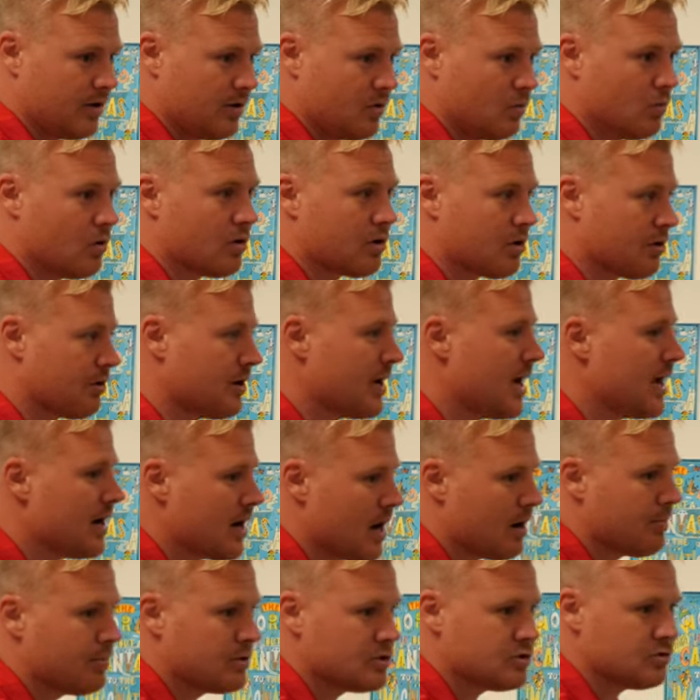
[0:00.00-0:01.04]
will create
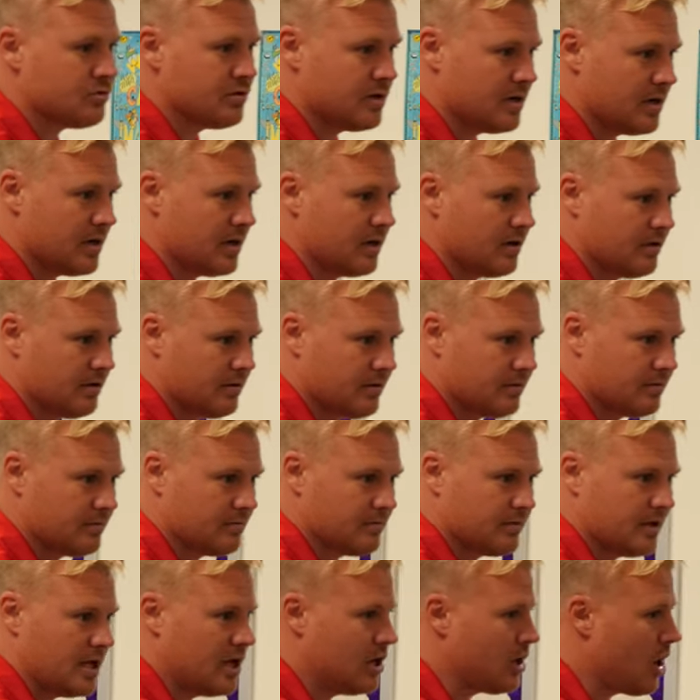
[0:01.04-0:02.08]
opportunity.
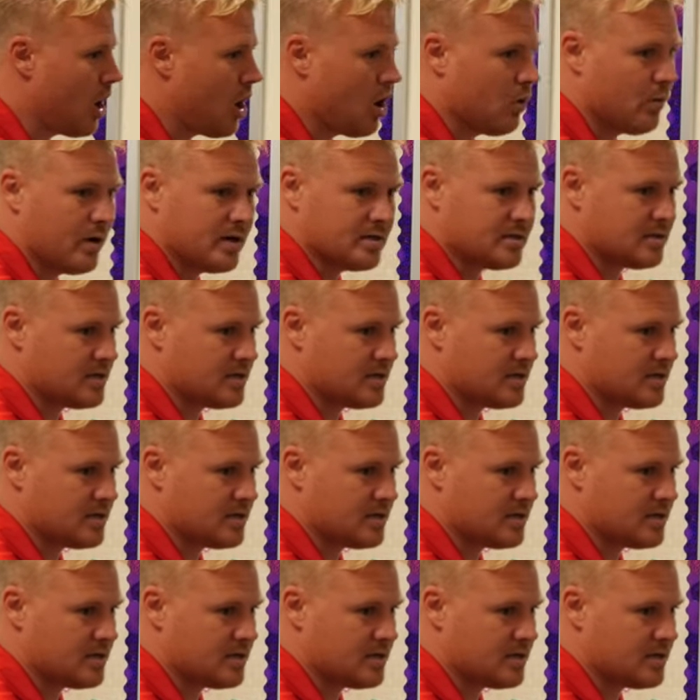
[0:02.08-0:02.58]
It always